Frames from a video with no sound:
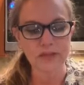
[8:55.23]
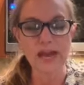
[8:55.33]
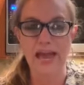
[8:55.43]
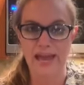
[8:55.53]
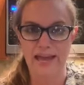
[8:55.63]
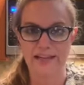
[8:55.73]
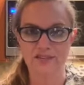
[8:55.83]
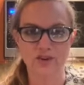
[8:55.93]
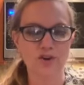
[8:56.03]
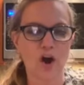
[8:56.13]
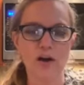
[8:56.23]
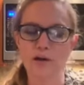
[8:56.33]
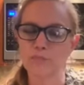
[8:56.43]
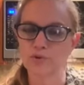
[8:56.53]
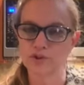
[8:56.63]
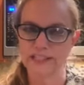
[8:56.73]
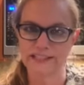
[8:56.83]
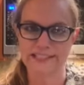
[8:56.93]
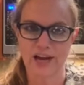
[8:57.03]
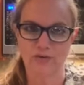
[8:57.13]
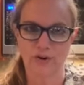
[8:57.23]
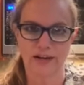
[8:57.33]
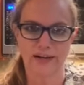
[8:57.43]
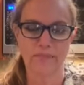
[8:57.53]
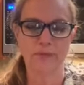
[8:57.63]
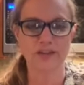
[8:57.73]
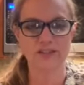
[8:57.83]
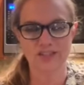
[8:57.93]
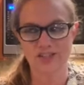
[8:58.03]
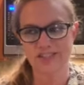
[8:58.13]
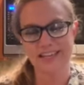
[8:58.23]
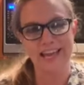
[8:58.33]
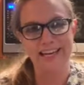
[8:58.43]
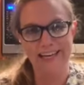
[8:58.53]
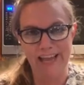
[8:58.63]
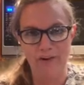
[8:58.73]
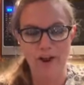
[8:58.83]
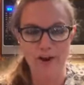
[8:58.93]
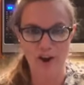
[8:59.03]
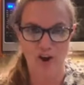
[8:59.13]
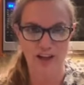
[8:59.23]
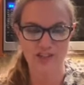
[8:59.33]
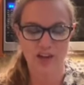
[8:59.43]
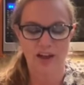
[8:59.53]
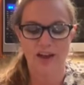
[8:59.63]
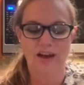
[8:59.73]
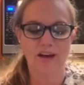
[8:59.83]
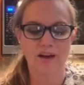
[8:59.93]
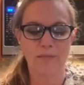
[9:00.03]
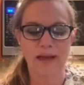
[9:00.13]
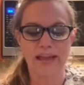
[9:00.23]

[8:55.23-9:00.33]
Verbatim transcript: eggs, not completely downgraded it, but just taken it down a notch, and